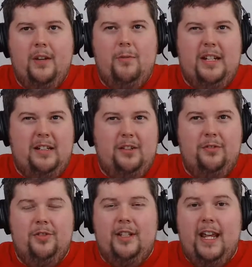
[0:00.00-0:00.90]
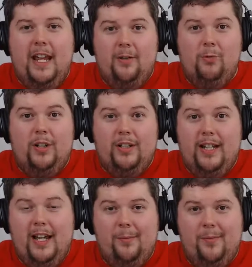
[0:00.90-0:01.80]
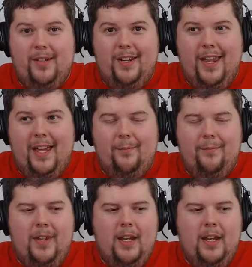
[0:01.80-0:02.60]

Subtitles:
We did lose a day one time to that.